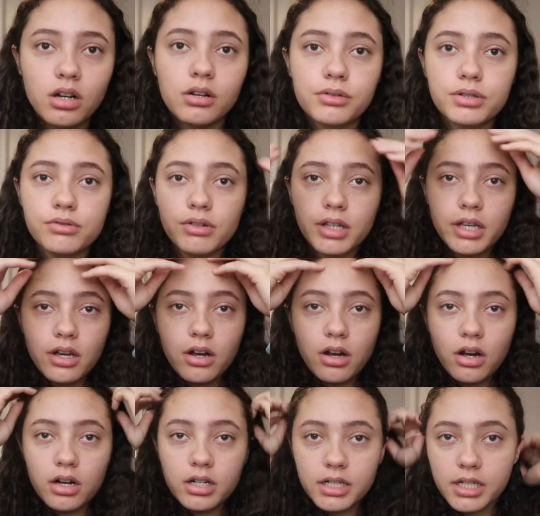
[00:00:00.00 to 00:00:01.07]
Oh, that was really
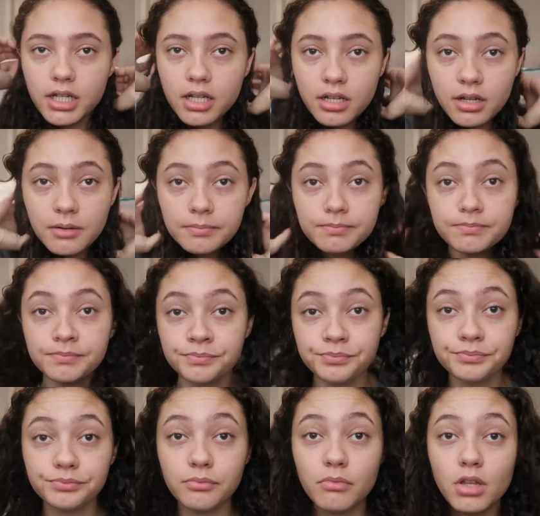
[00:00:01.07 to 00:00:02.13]
hard
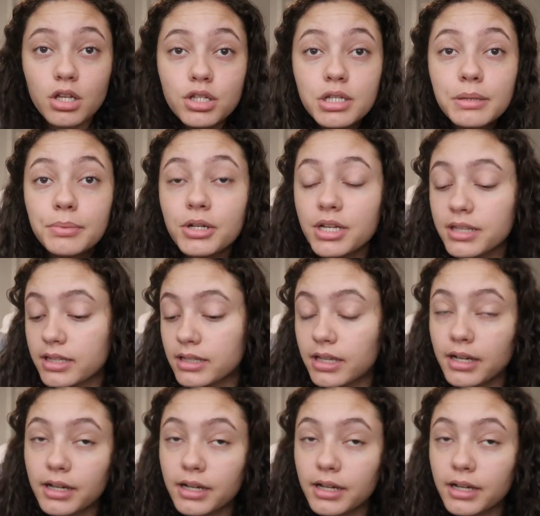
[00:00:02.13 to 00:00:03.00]
to breathe in